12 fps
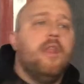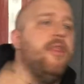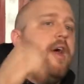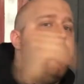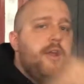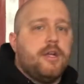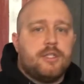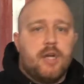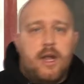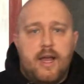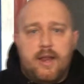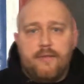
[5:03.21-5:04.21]
Then you can
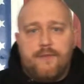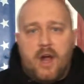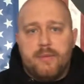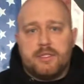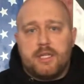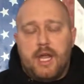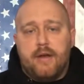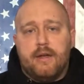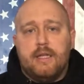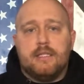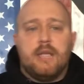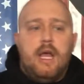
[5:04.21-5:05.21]
start adding farmer's
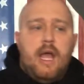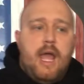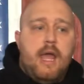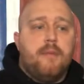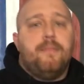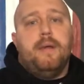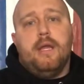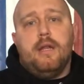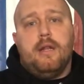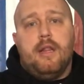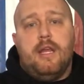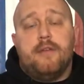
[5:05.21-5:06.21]
carries and
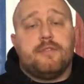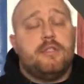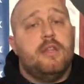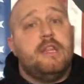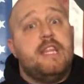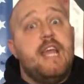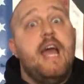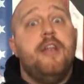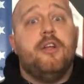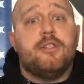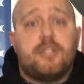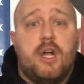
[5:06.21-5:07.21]
pin lifts. Then
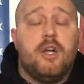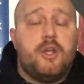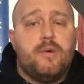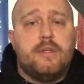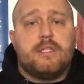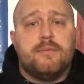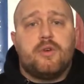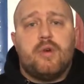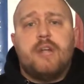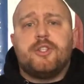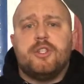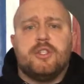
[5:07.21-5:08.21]
you can start doing some
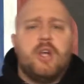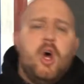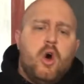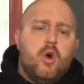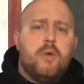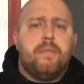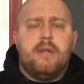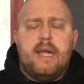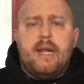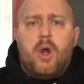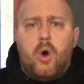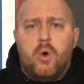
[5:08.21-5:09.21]
crushers or
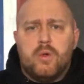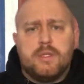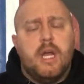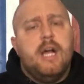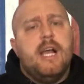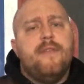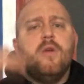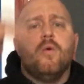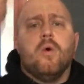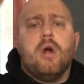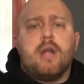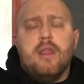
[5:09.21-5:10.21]
plate holds. If you
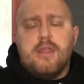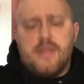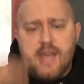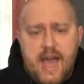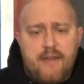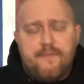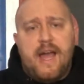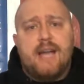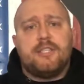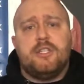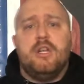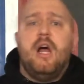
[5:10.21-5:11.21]
work in that
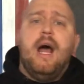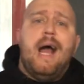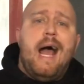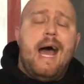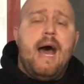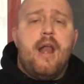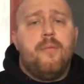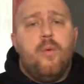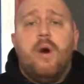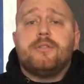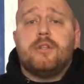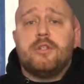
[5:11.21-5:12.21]
fashion, add them
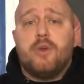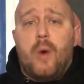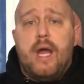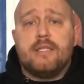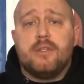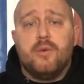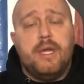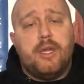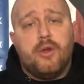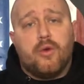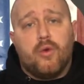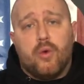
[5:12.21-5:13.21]
once or twice a week.
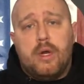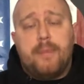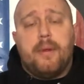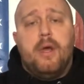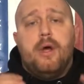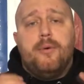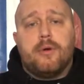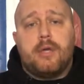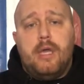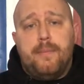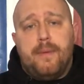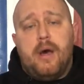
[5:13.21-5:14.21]
Your grip will
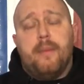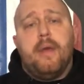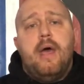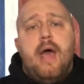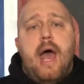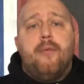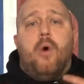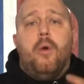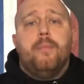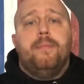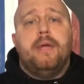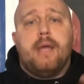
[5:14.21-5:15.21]
keep up and
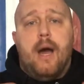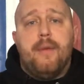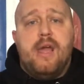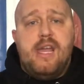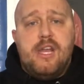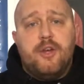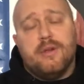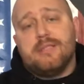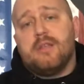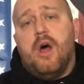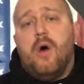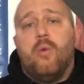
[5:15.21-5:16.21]
won't become a
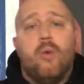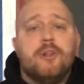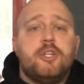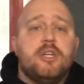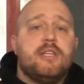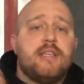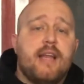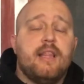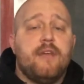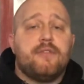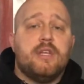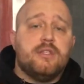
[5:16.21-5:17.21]
hindrance once your
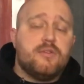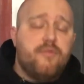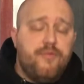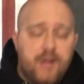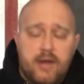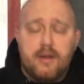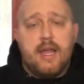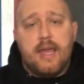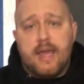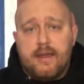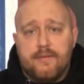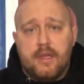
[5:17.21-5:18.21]
deadlift is very
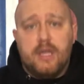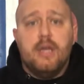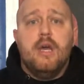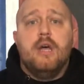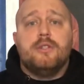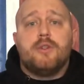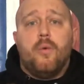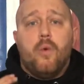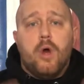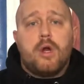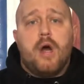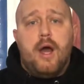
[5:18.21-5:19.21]
heavy. So
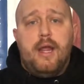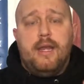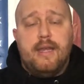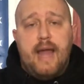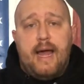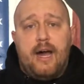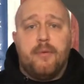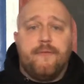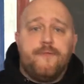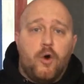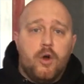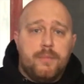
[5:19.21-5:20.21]
work on it now
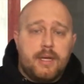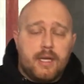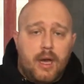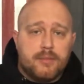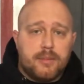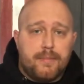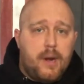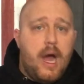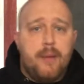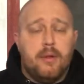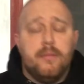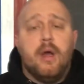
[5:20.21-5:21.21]
before it becomes a
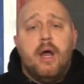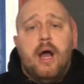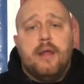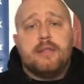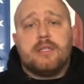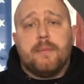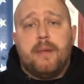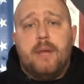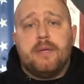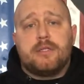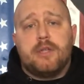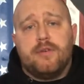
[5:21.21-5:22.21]
problem. And this is a
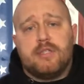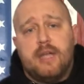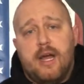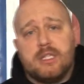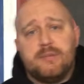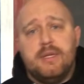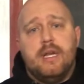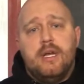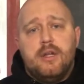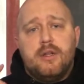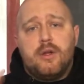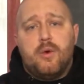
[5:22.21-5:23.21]
public service announcement.
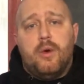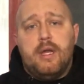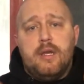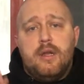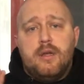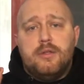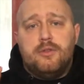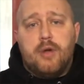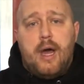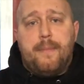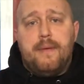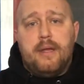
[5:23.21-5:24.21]
Quit
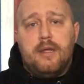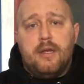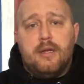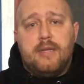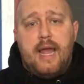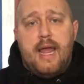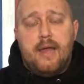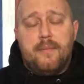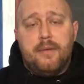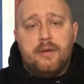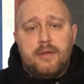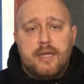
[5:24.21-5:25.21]
dropping your
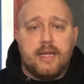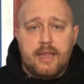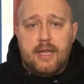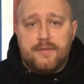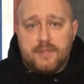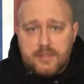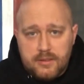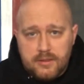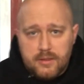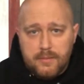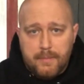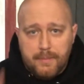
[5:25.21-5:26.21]
damn deadlifts.
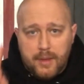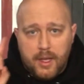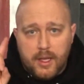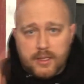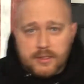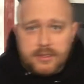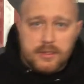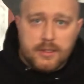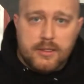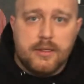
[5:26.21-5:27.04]
Peace.